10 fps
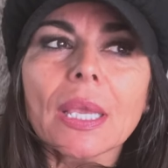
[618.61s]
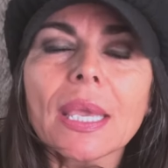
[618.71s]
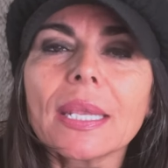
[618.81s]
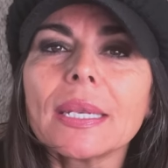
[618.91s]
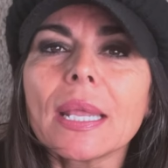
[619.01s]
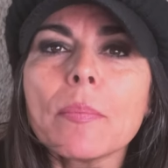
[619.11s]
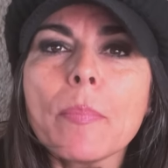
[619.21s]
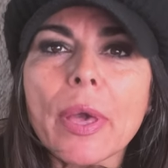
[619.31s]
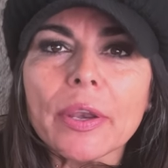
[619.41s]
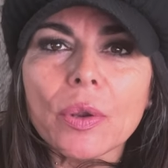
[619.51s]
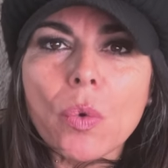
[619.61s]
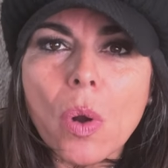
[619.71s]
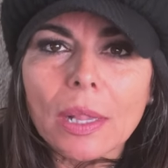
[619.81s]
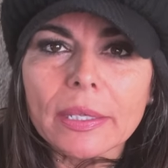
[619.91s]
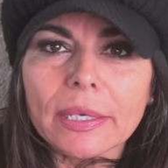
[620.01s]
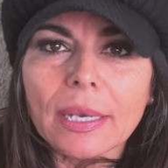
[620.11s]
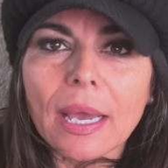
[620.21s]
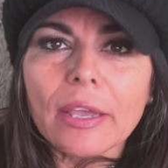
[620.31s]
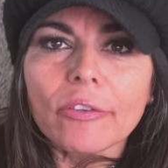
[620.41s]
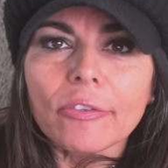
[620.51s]
getting a better quality
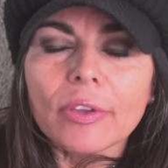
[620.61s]
life.